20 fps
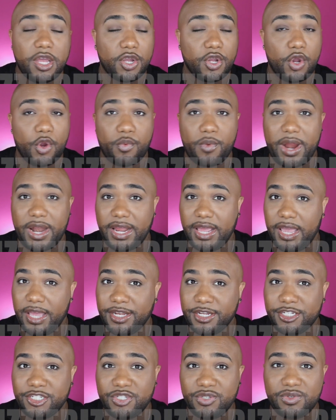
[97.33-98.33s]
go right
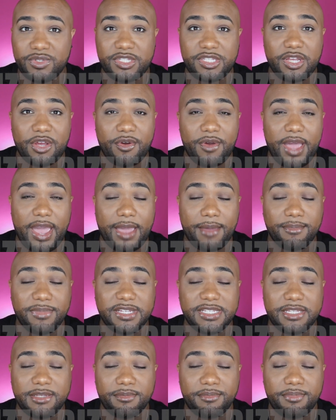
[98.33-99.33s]
ahead and do so at
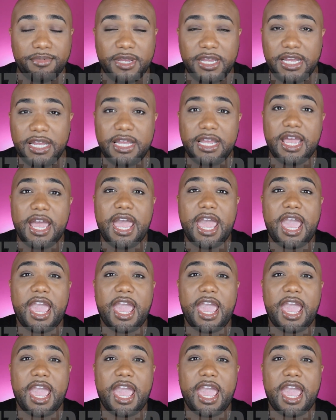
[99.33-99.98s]
BZB.